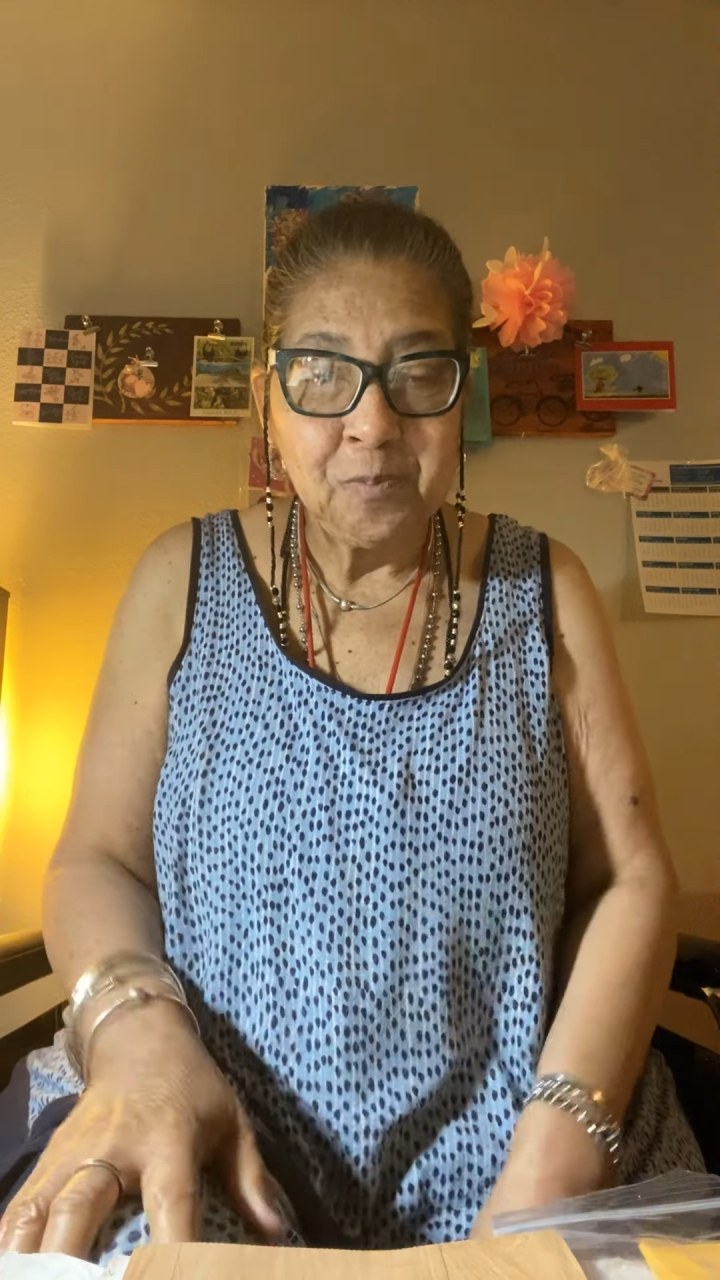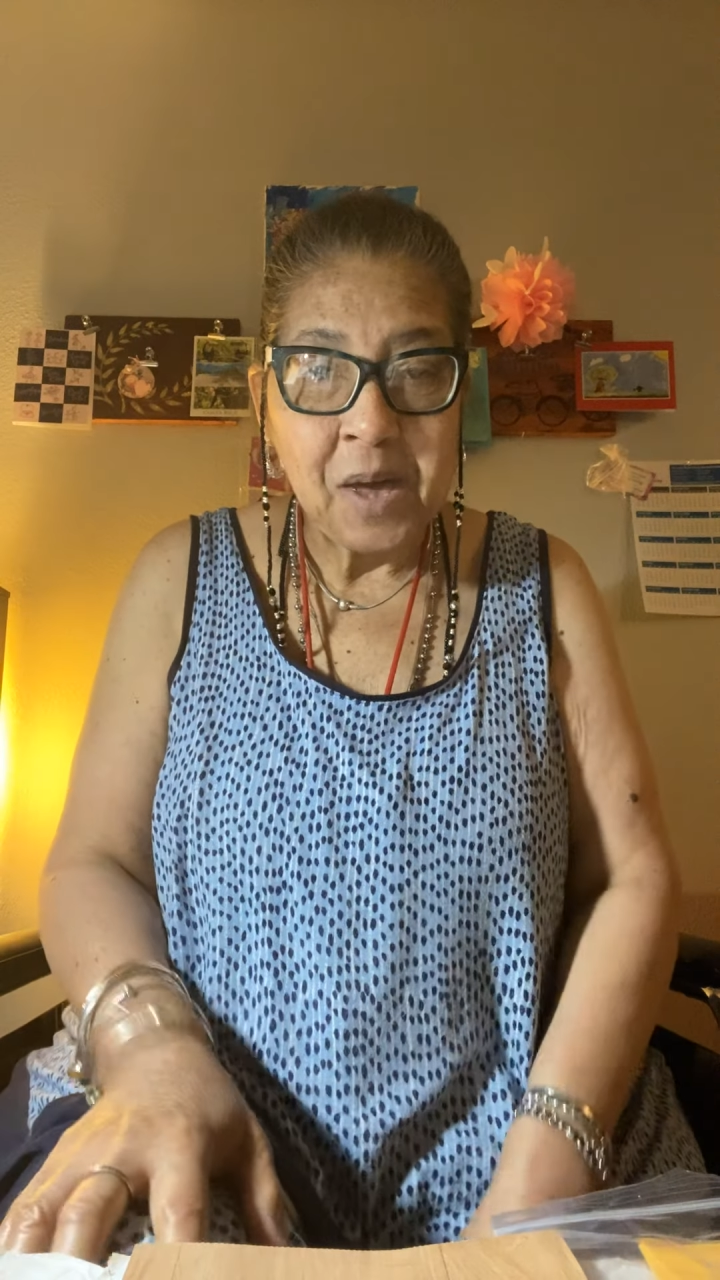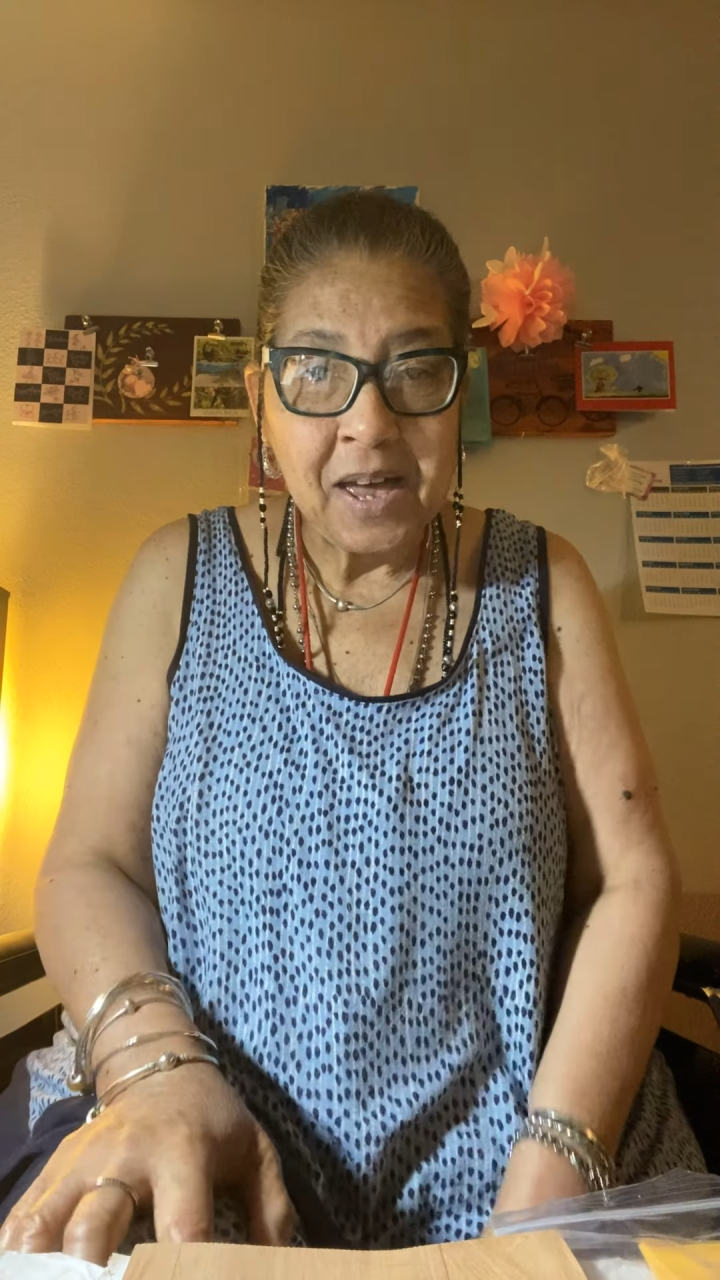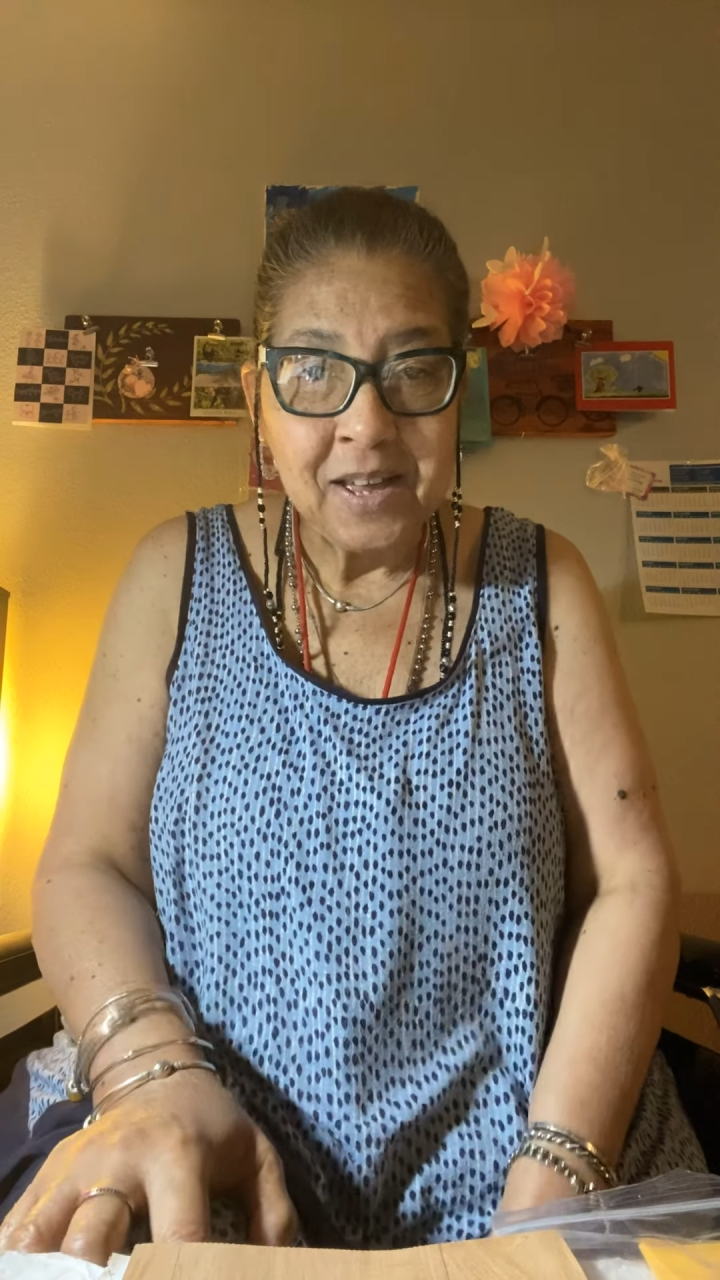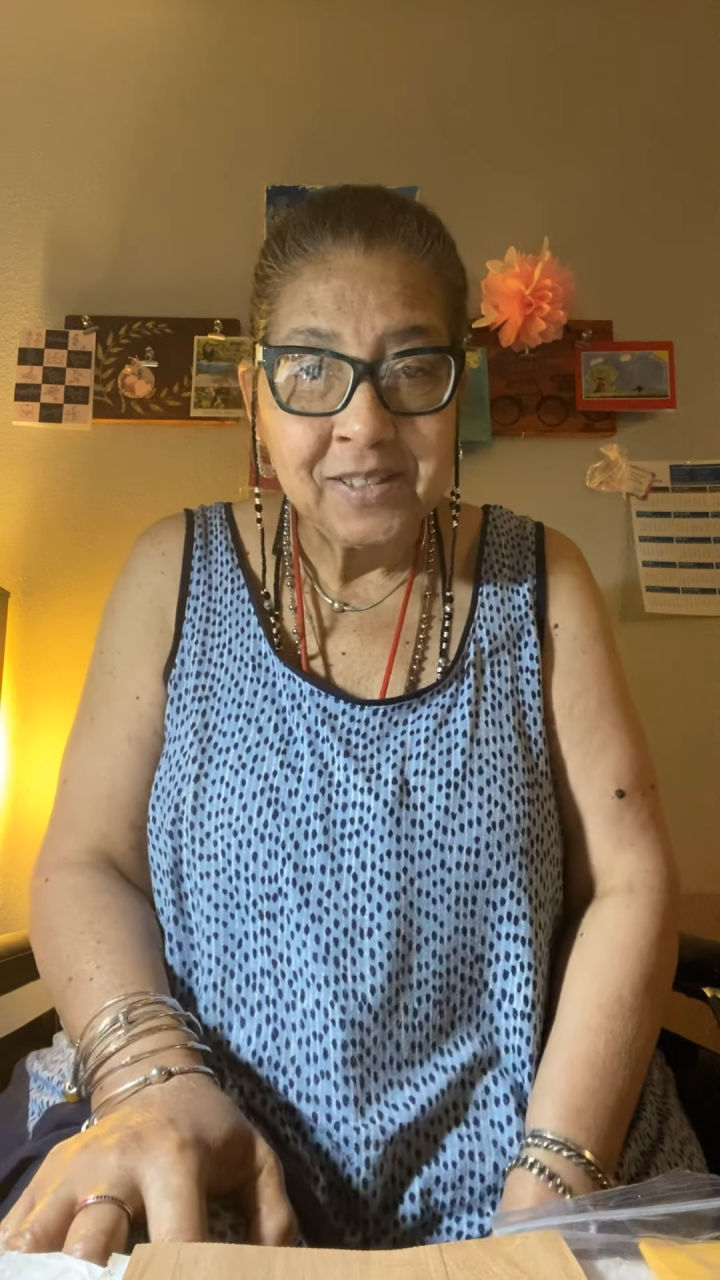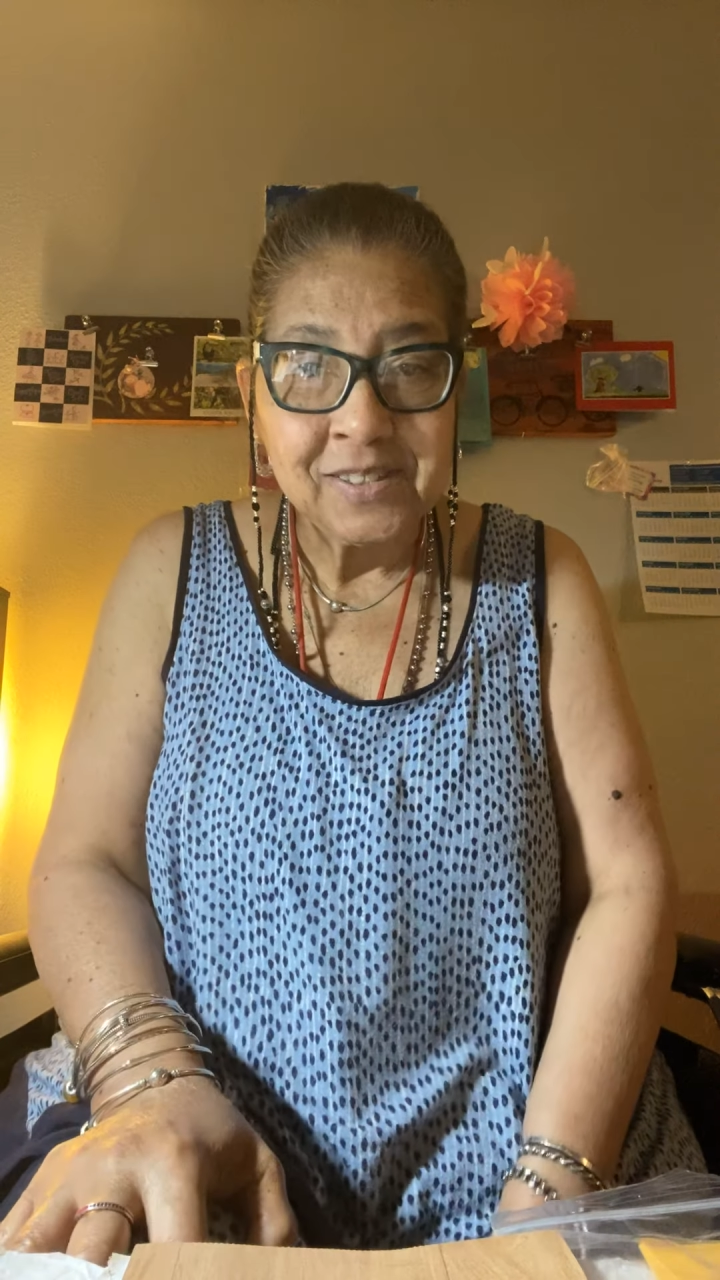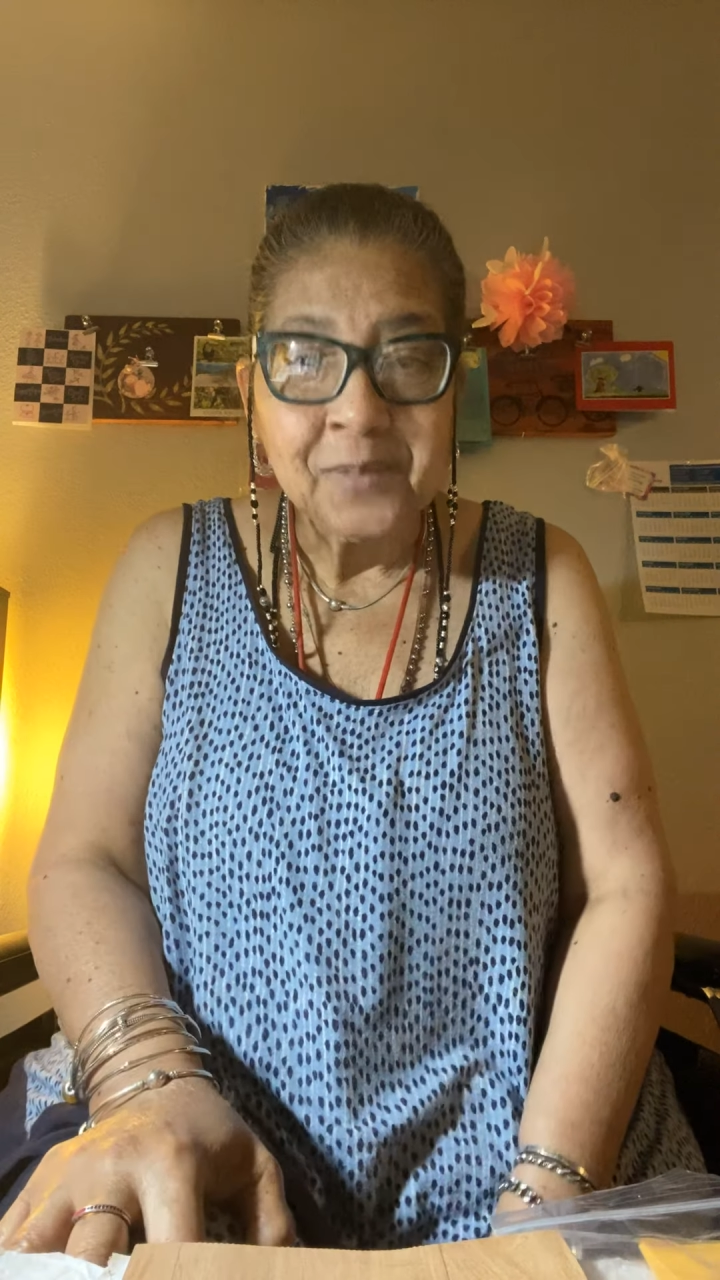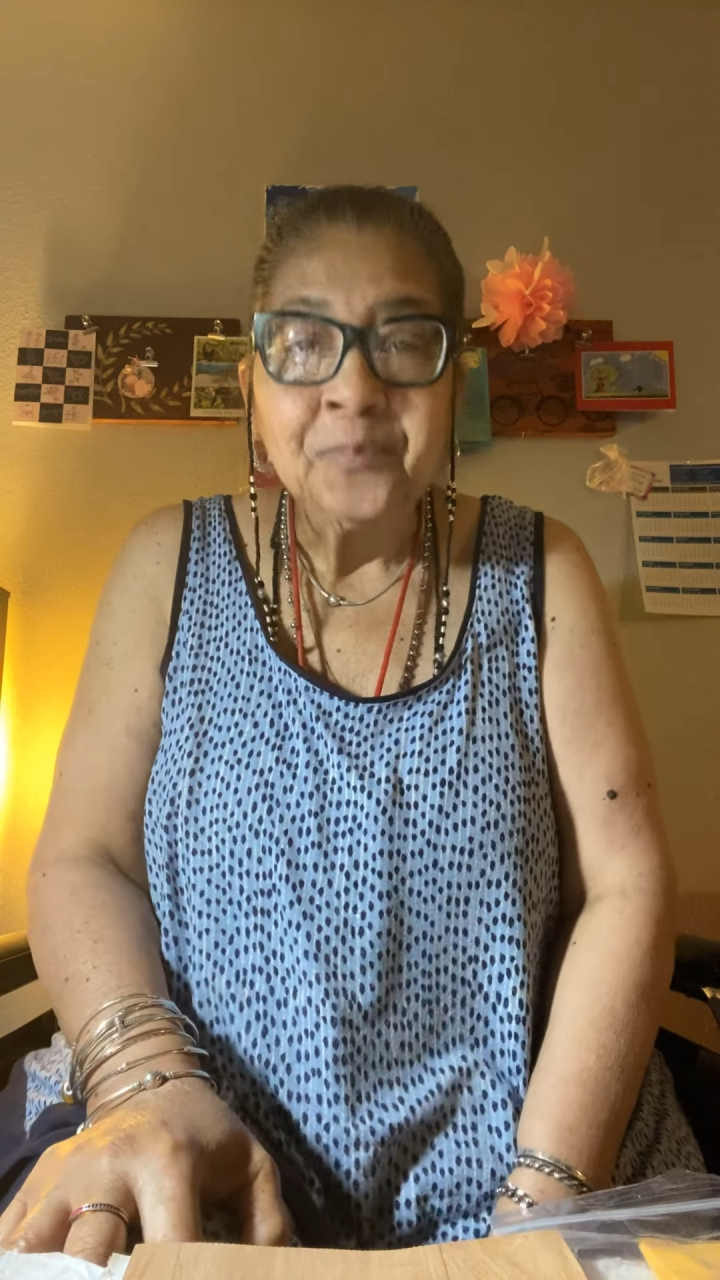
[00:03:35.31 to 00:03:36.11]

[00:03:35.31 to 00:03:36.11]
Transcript: box.